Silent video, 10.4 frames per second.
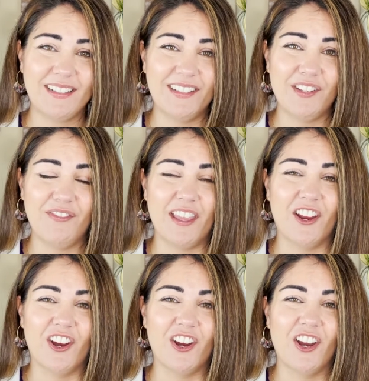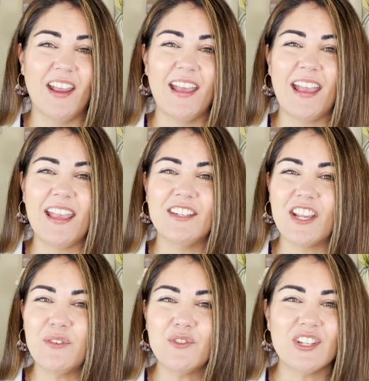live there. And
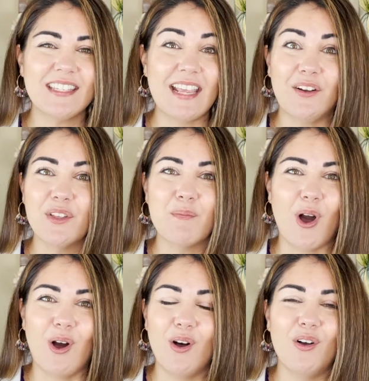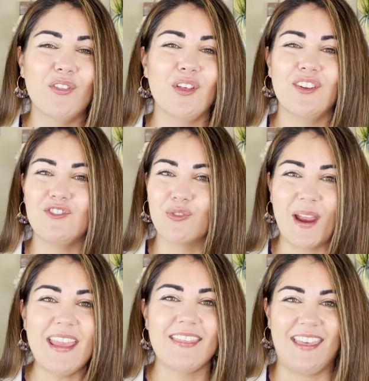don't just tell them all the
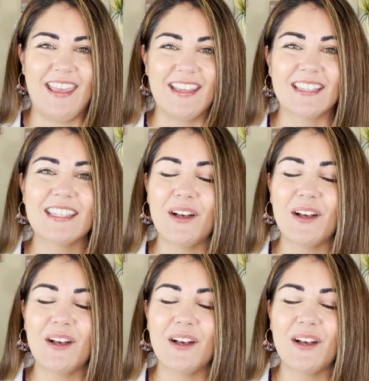great things.